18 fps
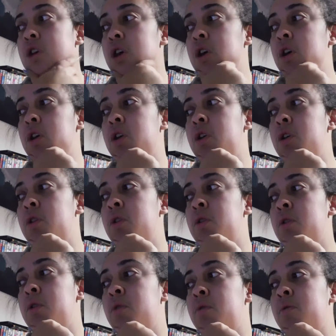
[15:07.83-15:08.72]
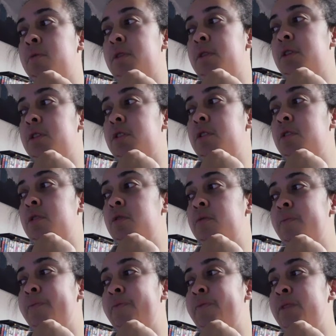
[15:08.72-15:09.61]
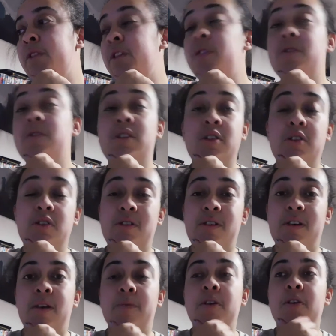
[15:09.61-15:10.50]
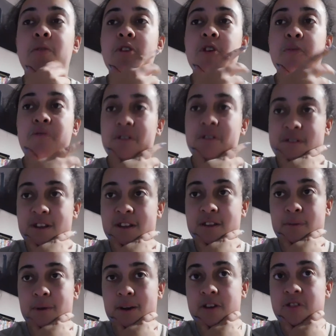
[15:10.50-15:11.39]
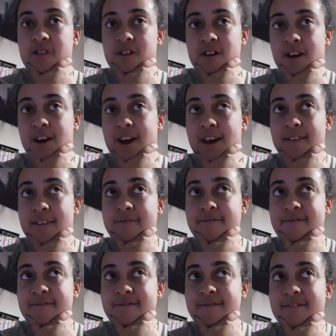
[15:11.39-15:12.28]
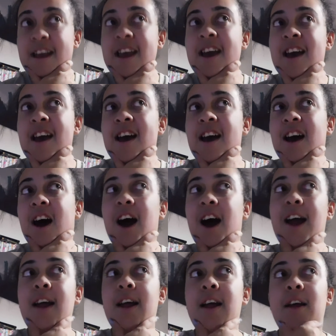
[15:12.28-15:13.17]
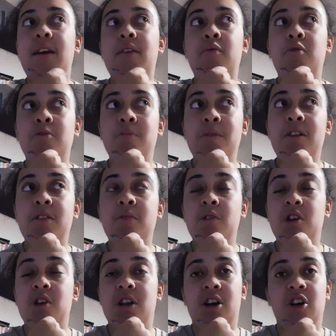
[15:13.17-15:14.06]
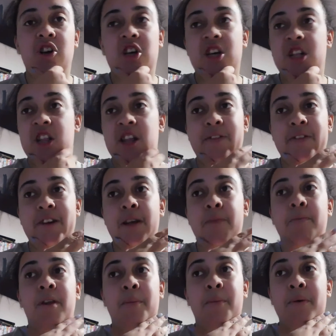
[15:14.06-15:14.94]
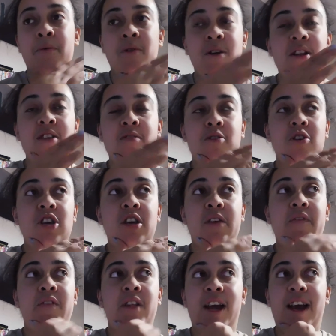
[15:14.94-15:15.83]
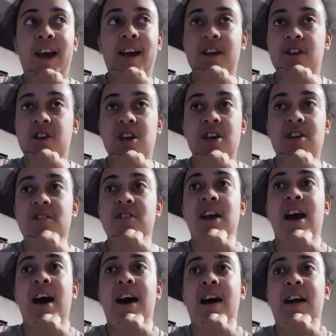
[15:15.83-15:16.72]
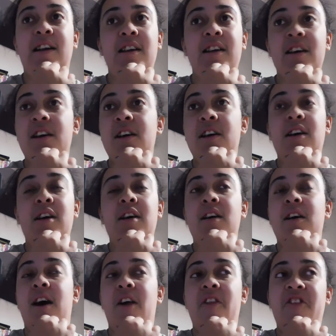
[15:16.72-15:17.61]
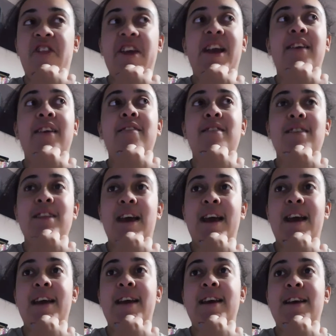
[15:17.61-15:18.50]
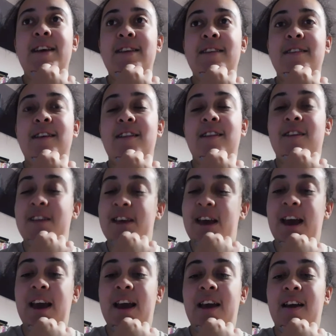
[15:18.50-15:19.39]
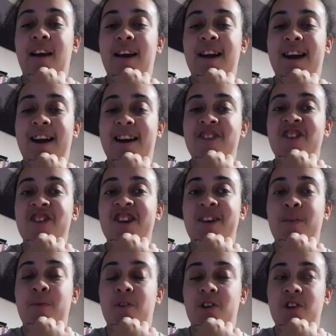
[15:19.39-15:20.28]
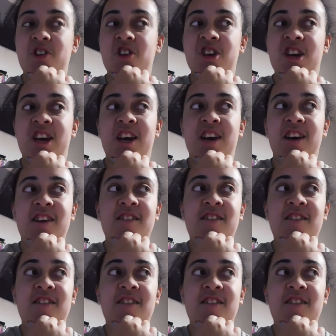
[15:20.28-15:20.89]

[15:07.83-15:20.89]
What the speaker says: to, I'm gonna watch Princess Switch tonight. I was meant to watch it last year and never did, but I've been wanting to watch it for like ages, and I think today is the day I actually watch it.